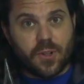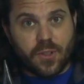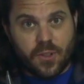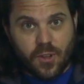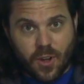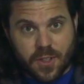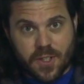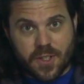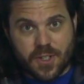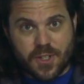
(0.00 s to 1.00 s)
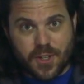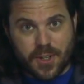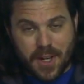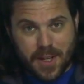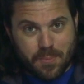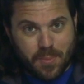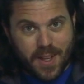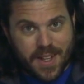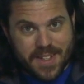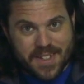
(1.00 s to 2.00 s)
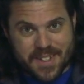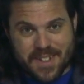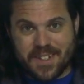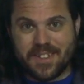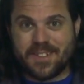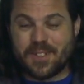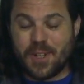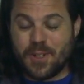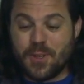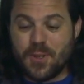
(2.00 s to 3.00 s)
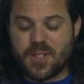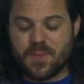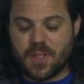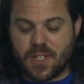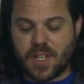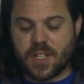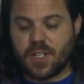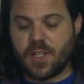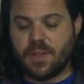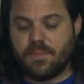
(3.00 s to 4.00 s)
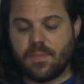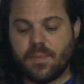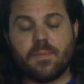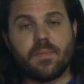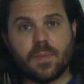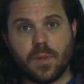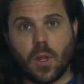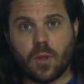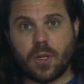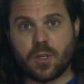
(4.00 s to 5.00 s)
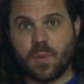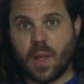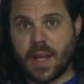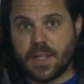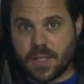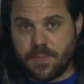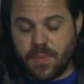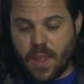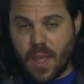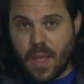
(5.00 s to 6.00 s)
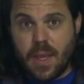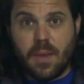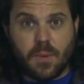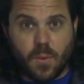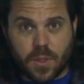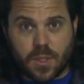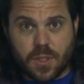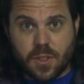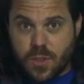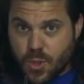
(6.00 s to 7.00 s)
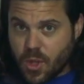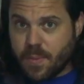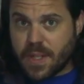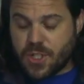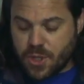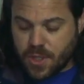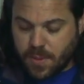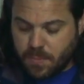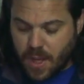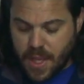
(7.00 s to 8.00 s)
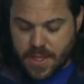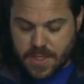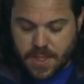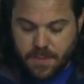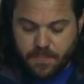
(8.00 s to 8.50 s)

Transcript: are not circular pliers, so don't use them as such. Long nose pliers. If you want to talk about circular pliers,